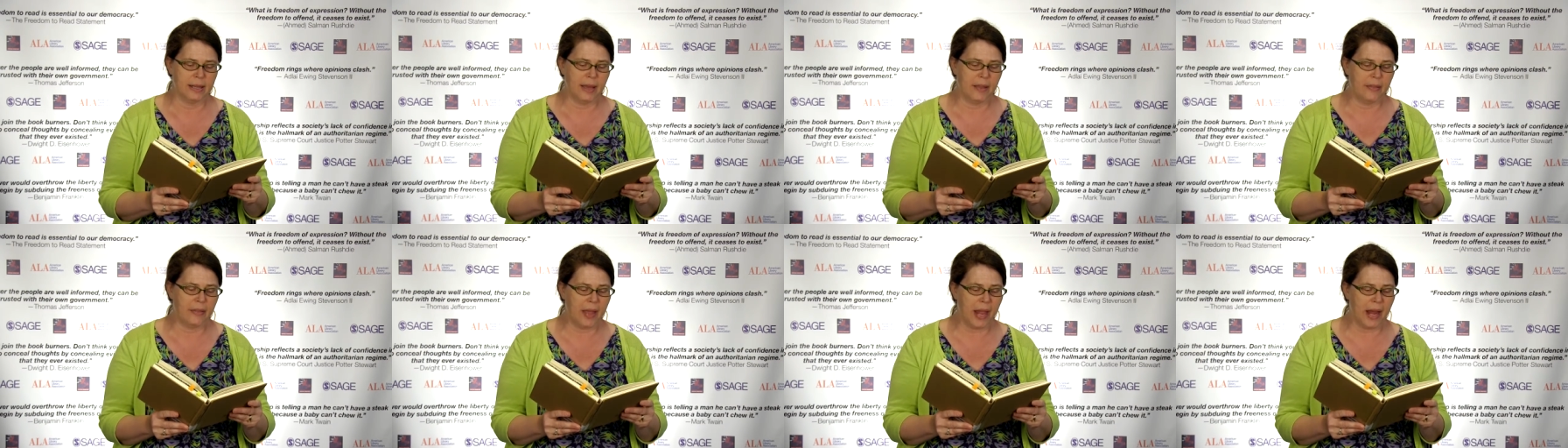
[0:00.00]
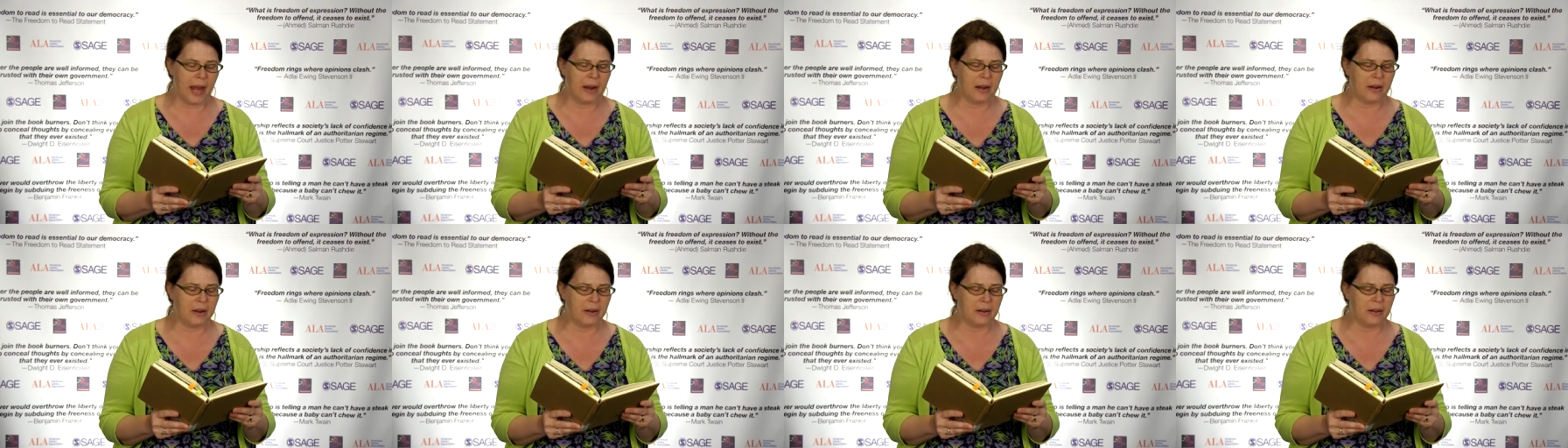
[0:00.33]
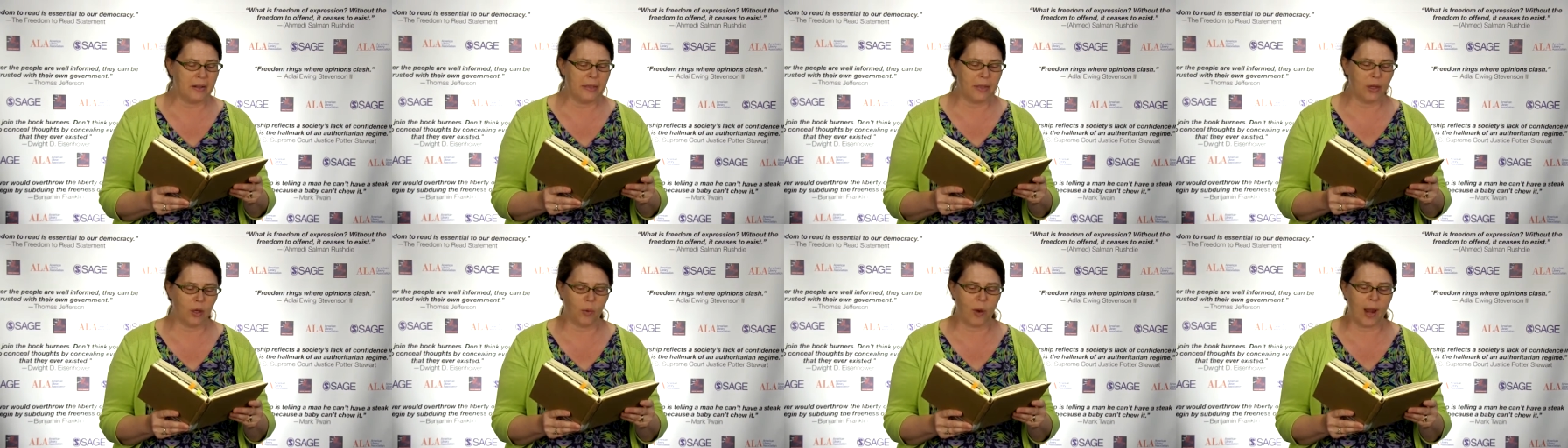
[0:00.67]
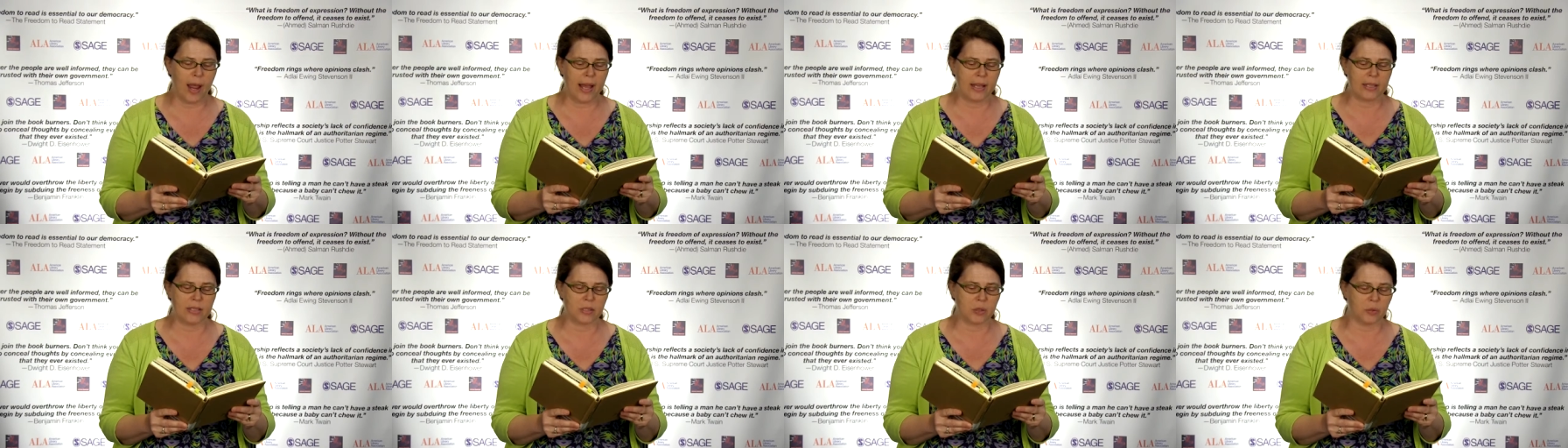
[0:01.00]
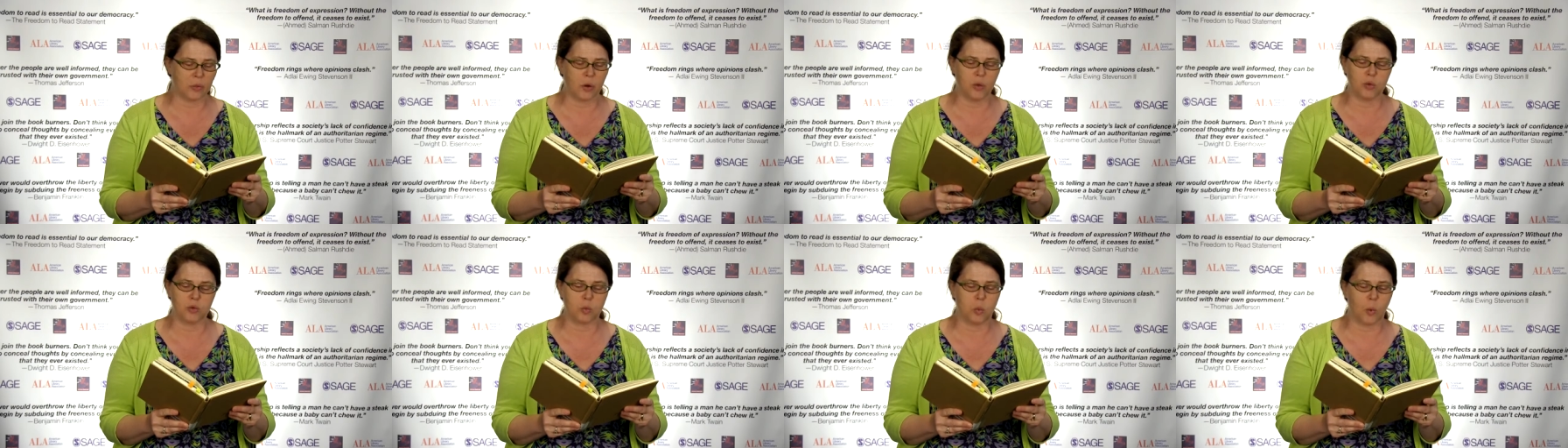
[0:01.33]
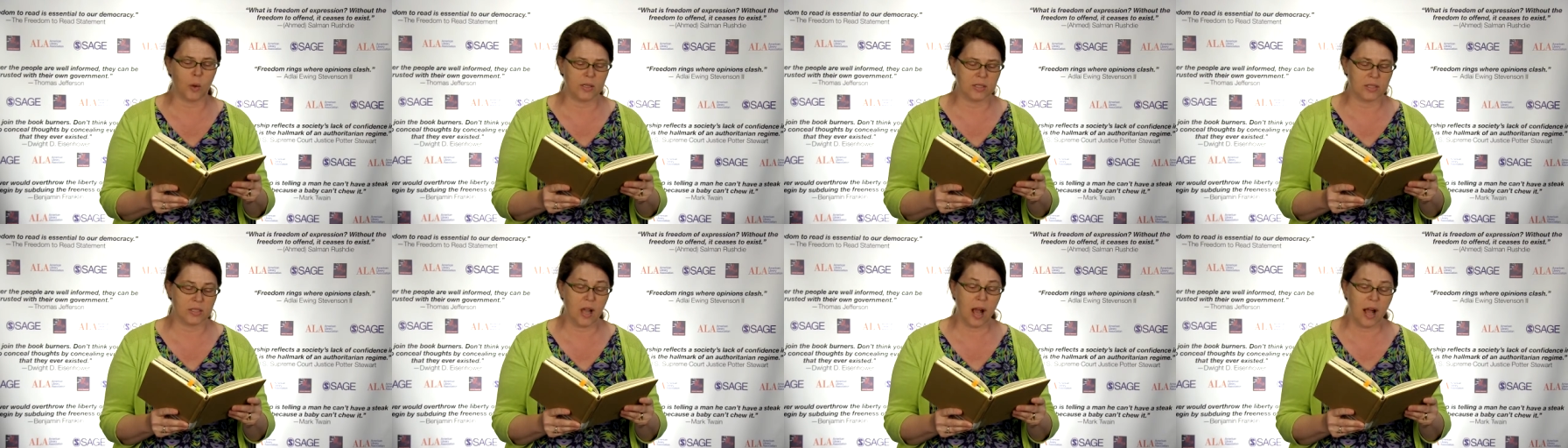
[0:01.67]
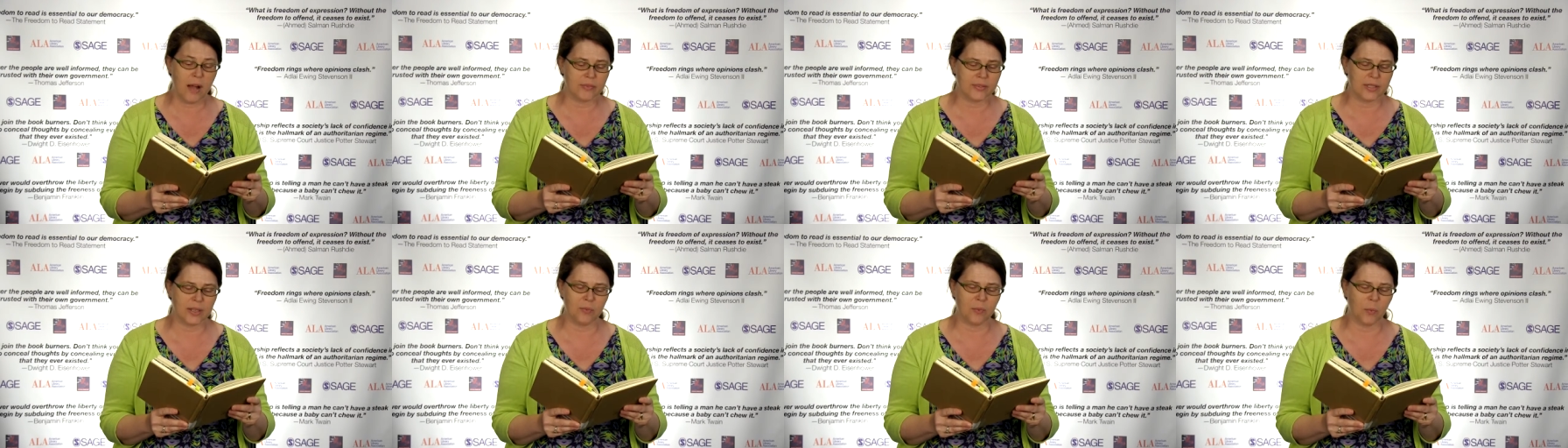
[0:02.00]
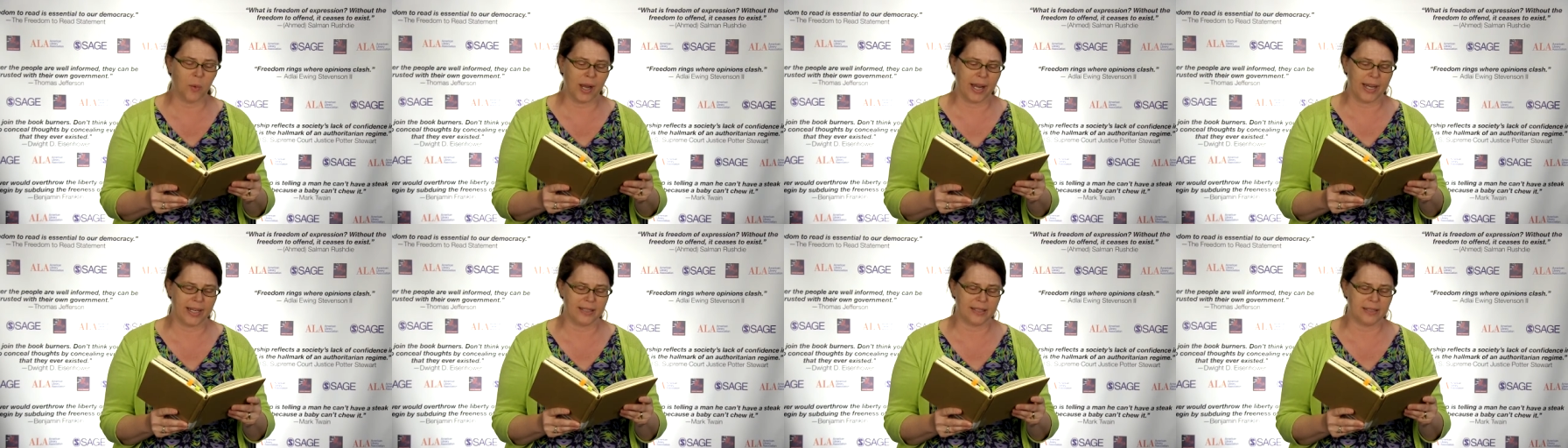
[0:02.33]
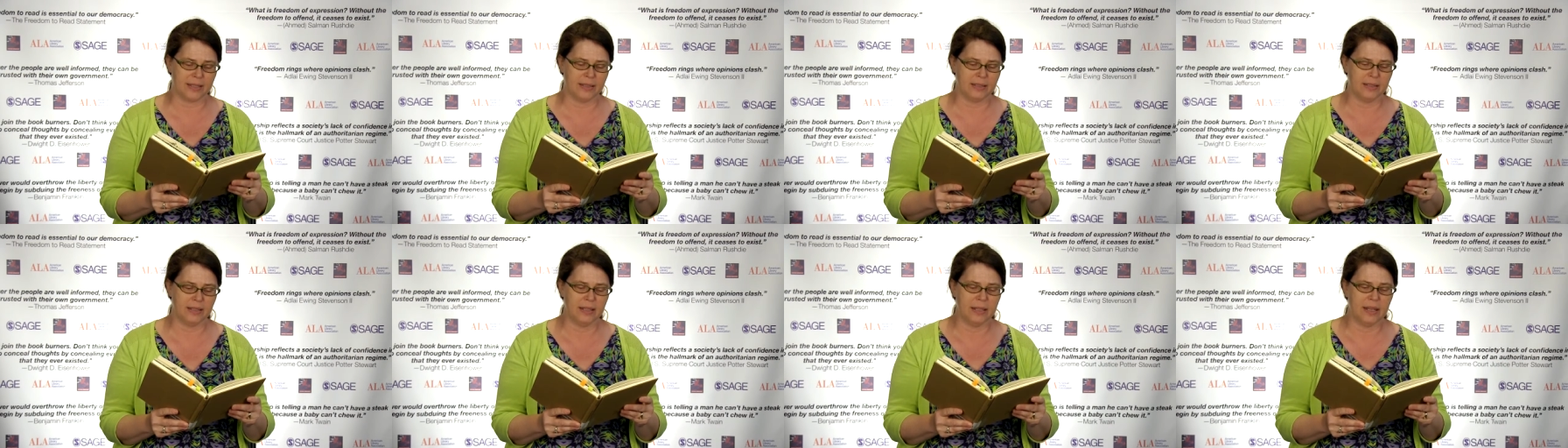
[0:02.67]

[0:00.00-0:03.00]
And there the grass grows soft and white,